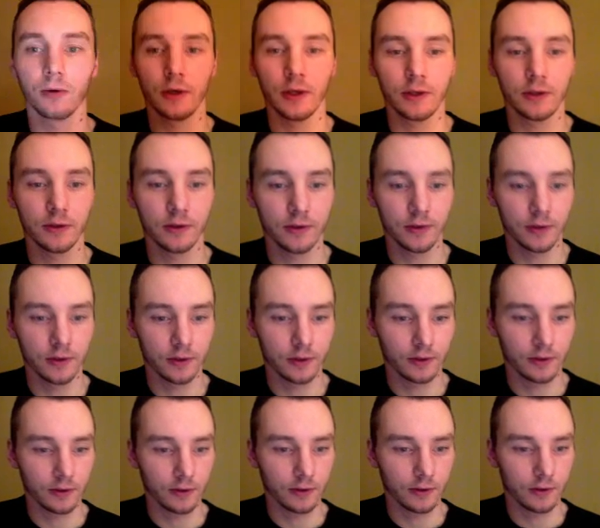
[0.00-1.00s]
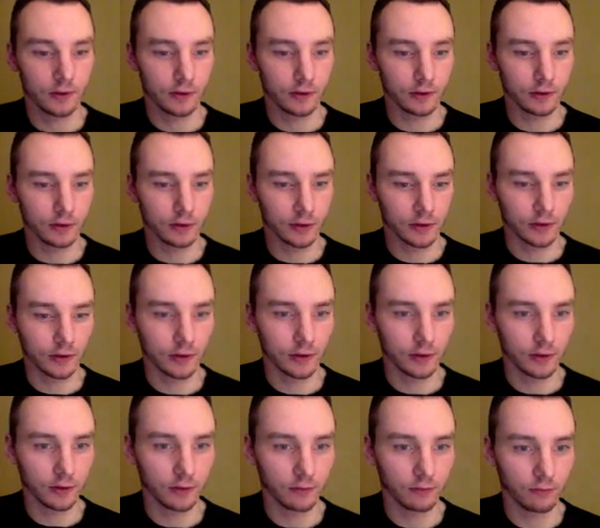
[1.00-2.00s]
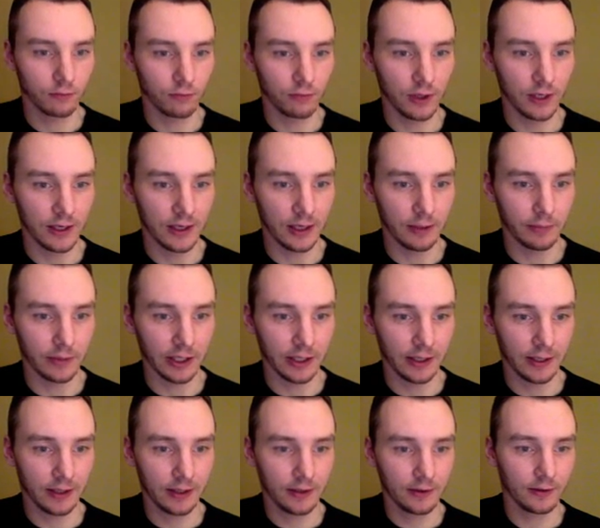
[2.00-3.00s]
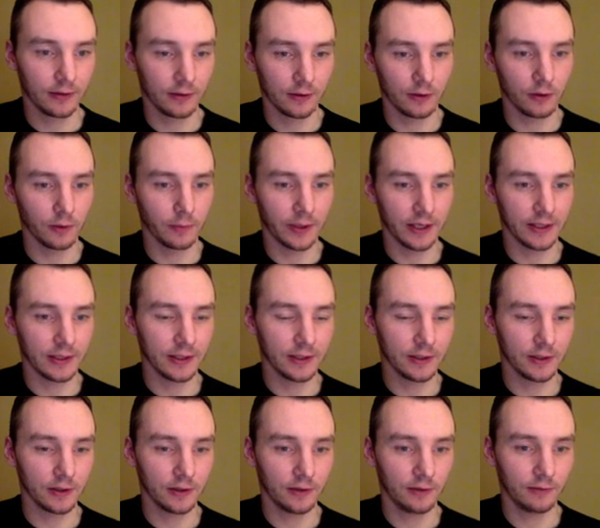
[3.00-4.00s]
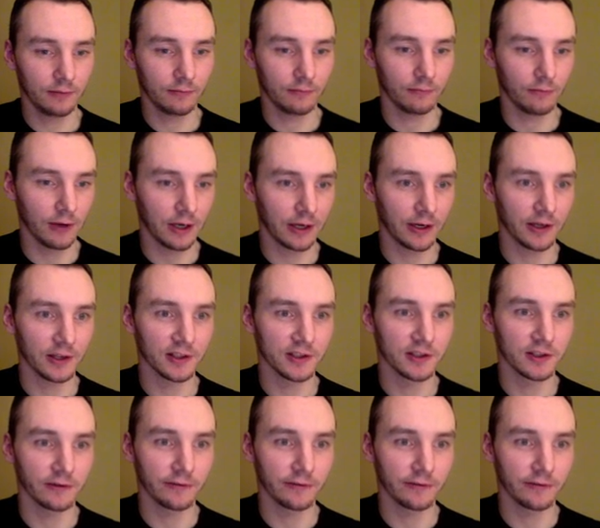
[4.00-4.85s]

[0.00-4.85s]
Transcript: let's just re-enable it here, load player data, recognizes the